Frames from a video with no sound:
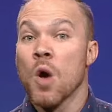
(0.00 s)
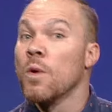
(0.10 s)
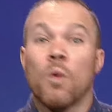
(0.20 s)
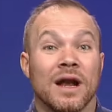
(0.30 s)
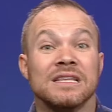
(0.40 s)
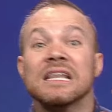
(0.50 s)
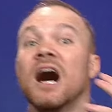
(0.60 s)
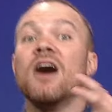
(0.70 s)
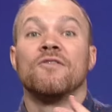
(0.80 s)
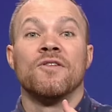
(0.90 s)
We want to
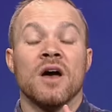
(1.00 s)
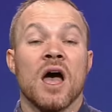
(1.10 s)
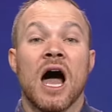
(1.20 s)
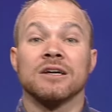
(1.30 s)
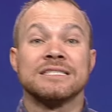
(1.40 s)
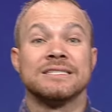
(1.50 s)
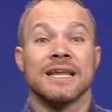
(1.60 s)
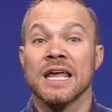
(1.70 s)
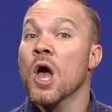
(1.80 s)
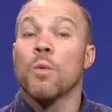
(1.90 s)
love our
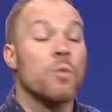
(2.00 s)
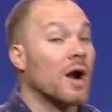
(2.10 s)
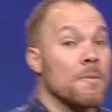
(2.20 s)
city. We want